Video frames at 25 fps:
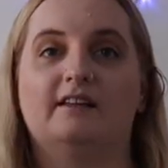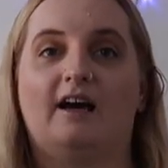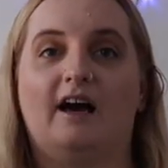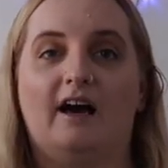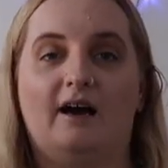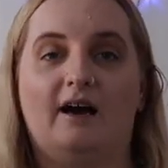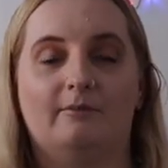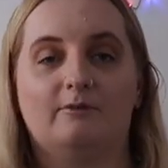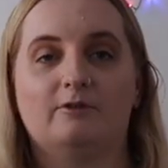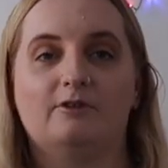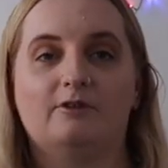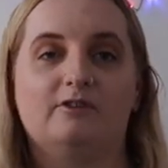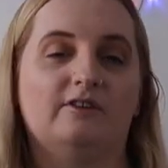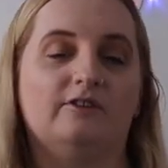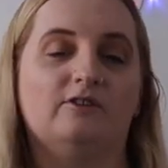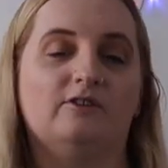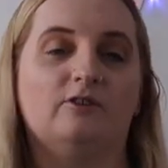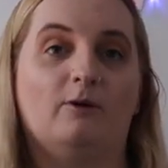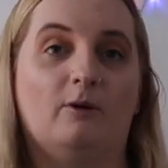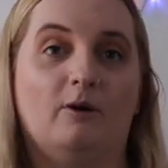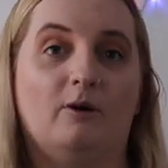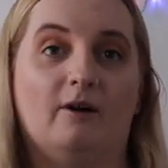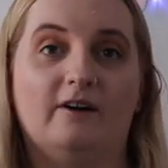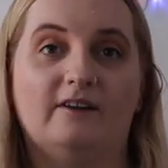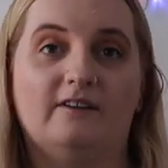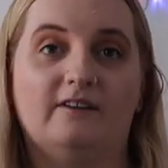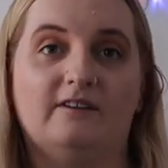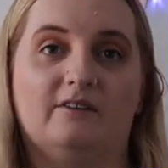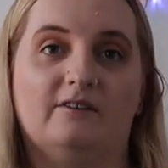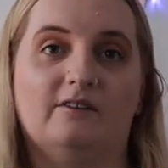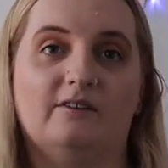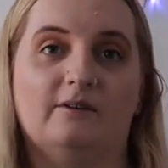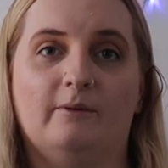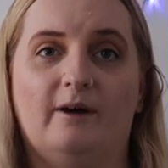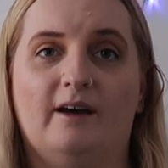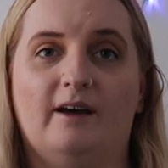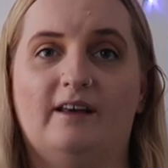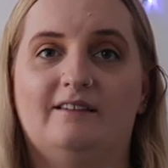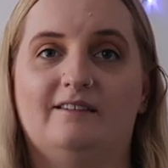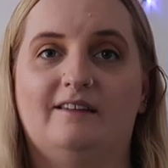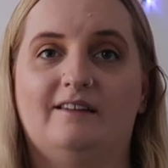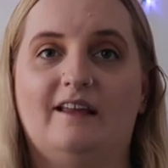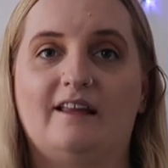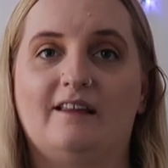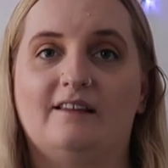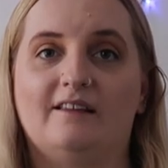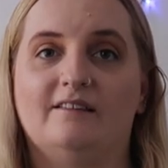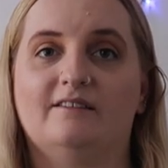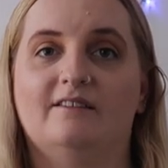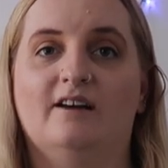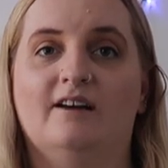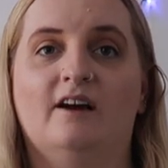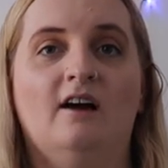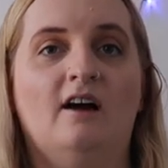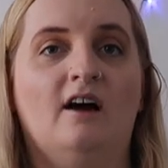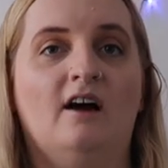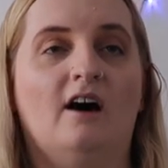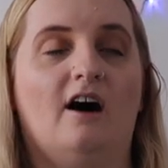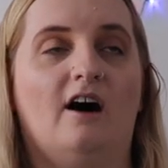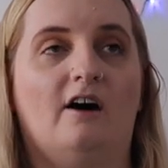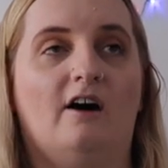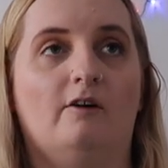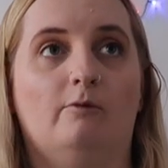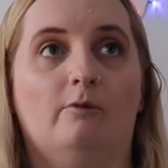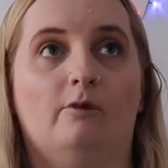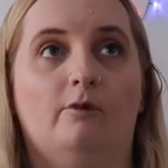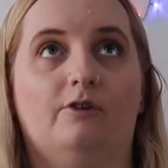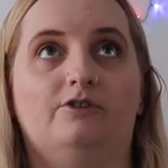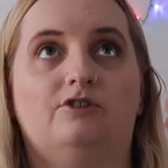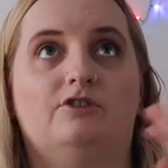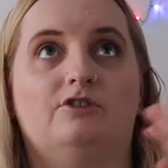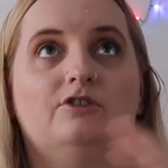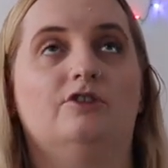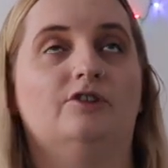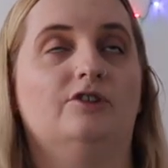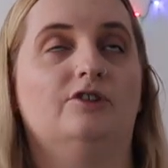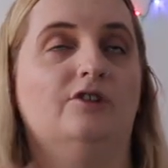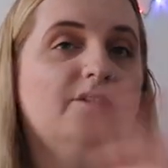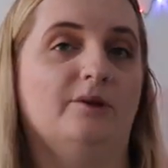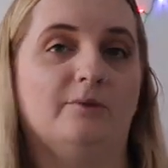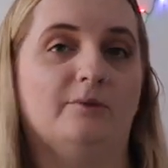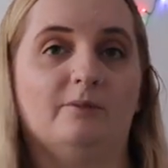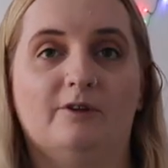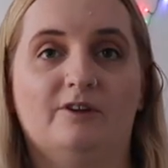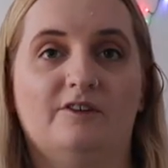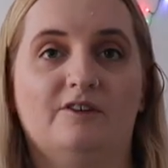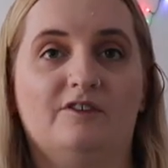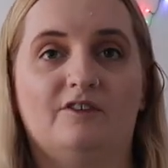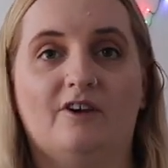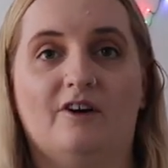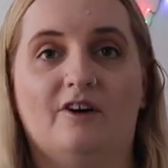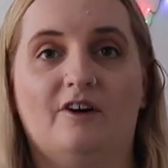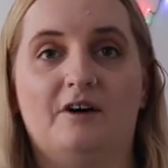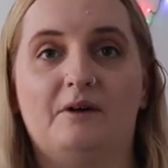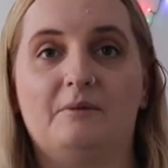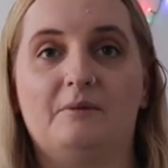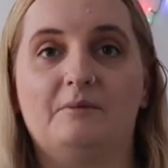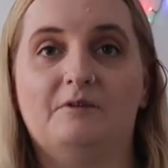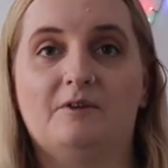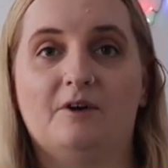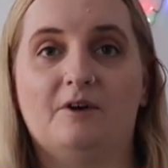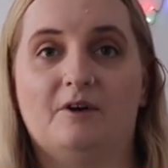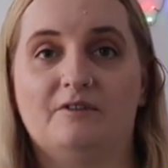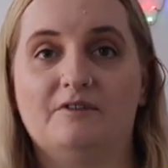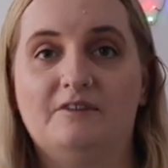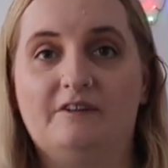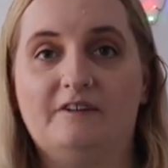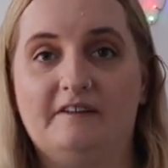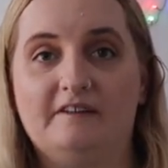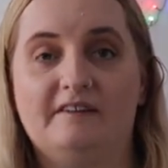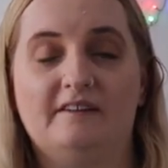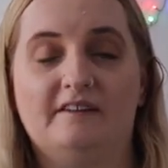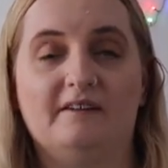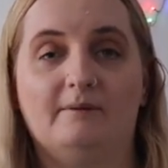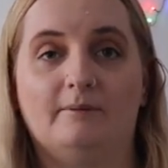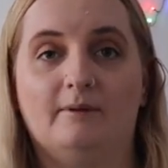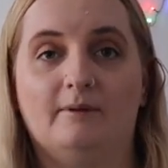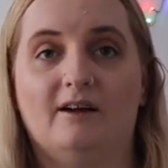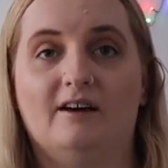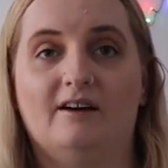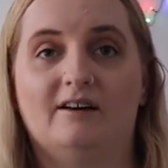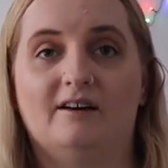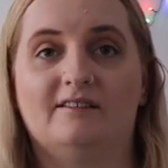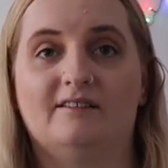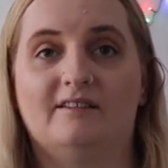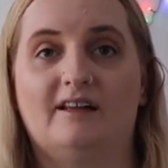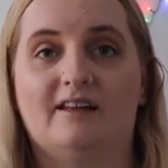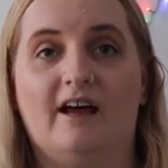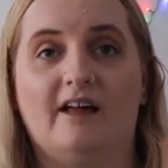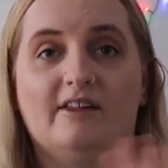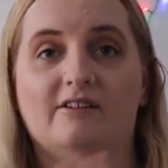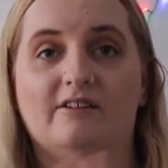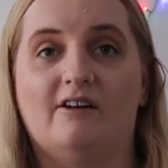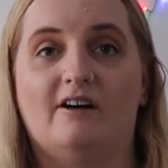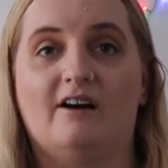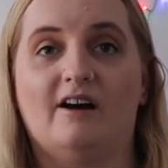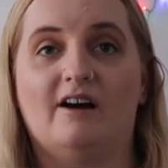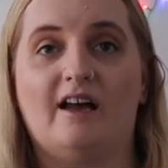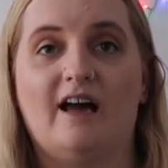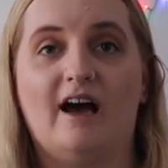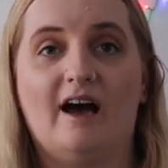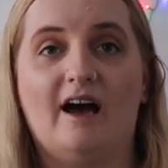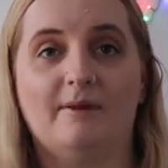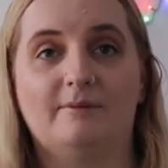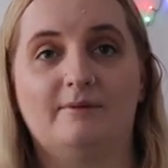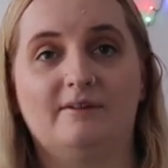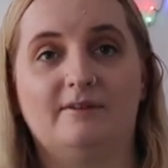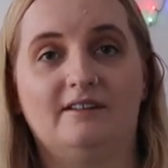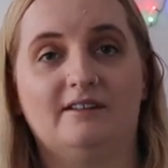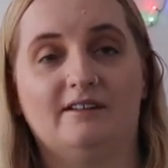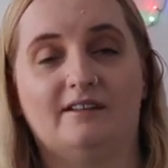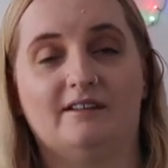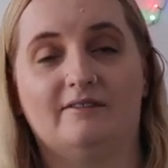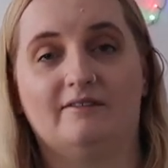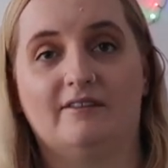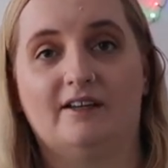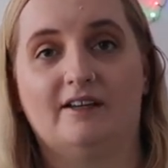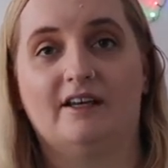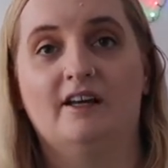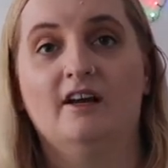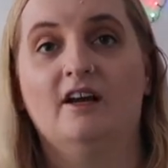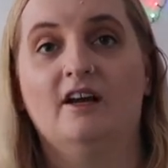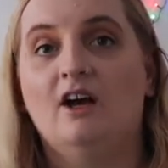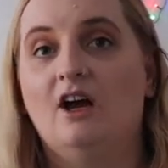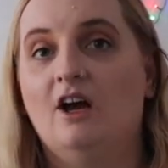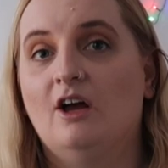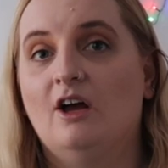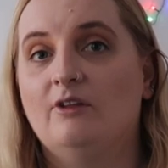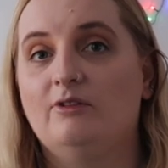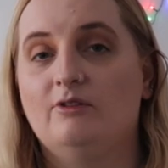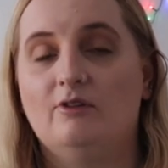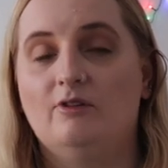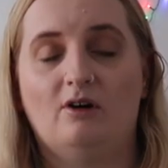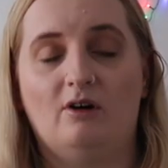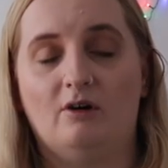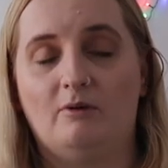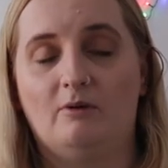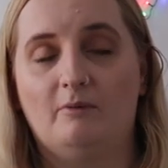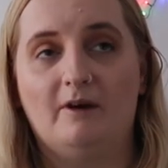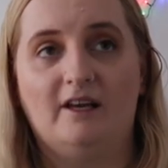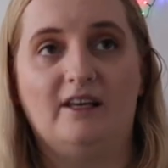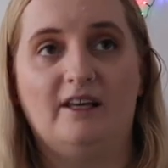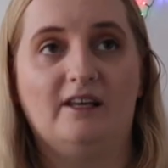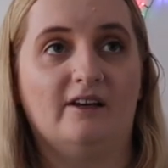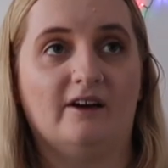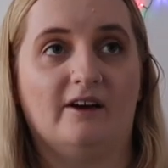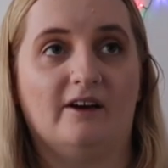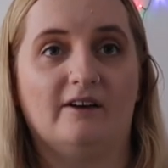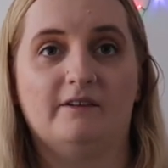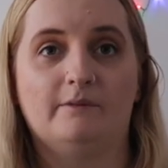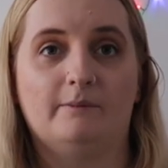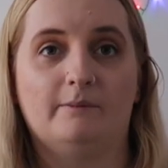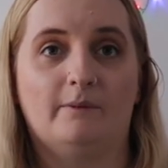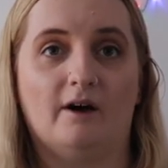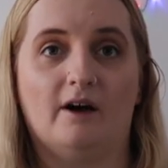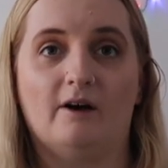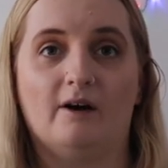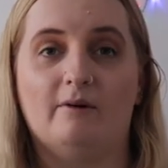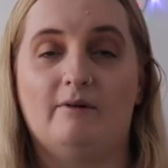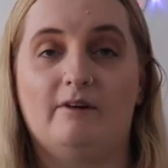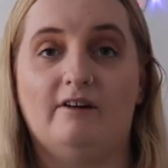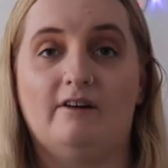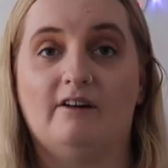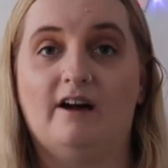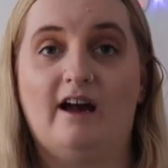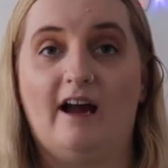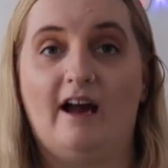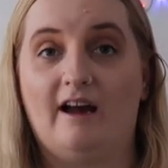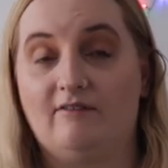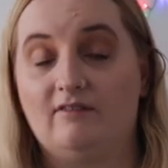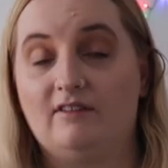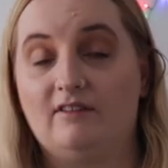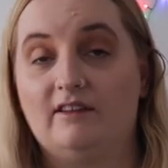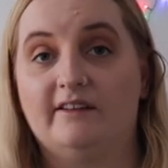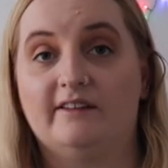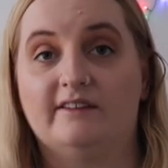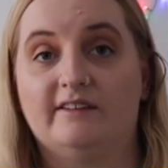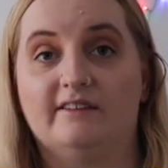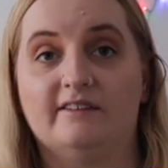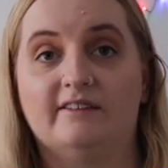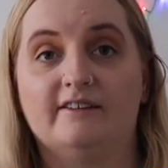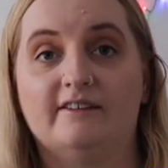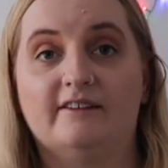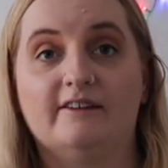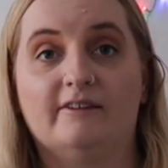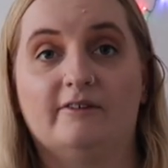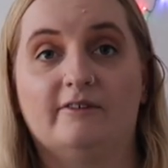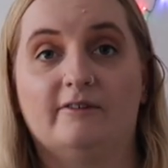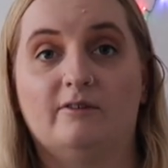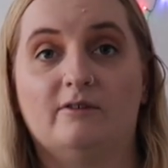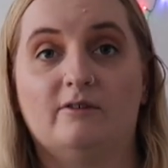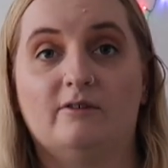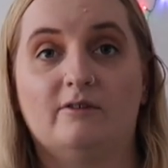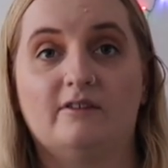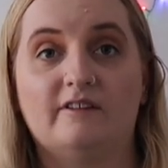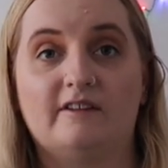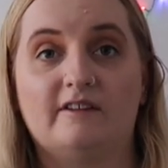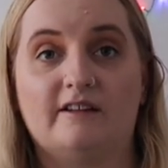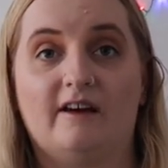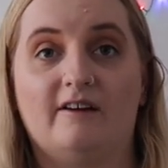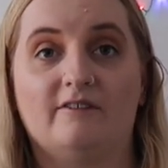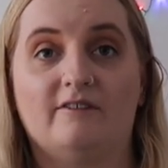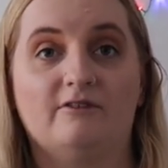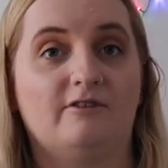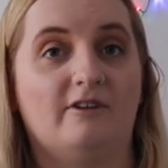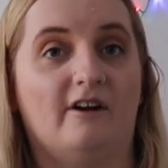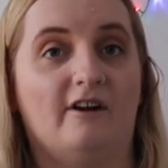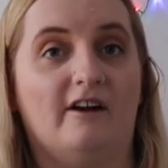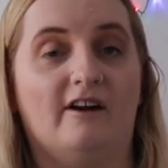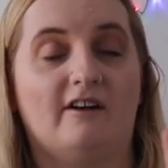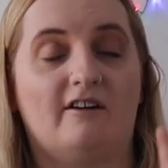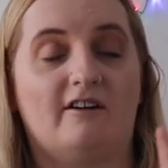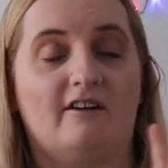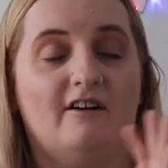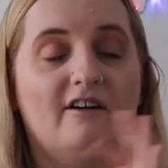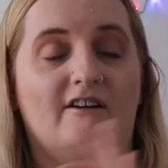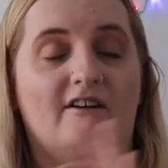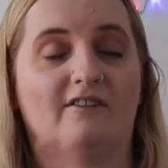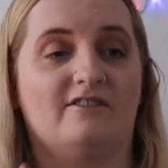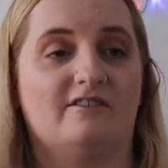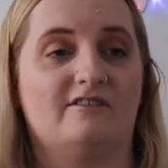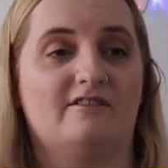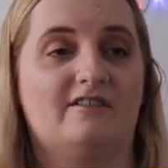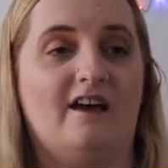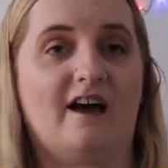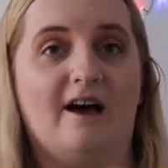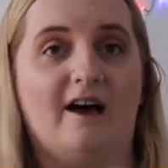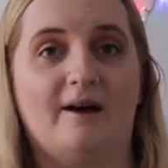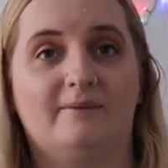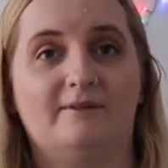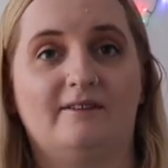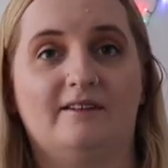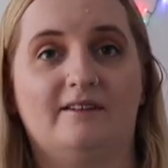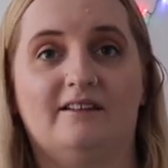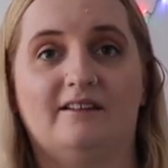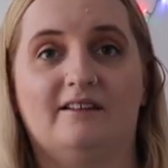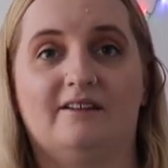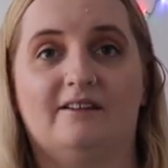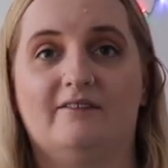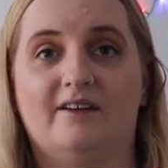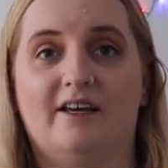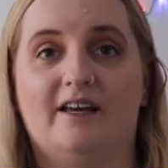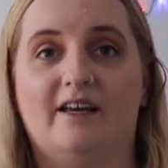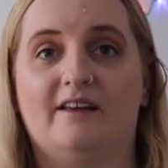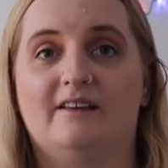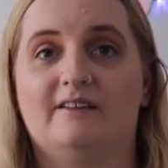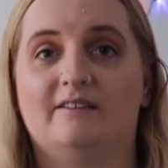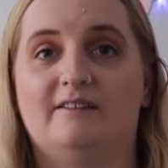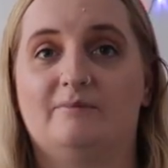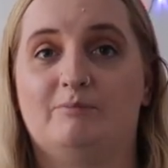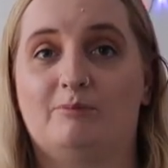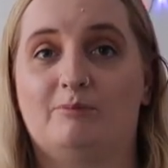Hamilton twice on the West End. I've watched it numerous times on Disney Plus, and I absolutely love it. Not a week goes by where I haven't listened to the full soundtrack. I just absolutely love it. It's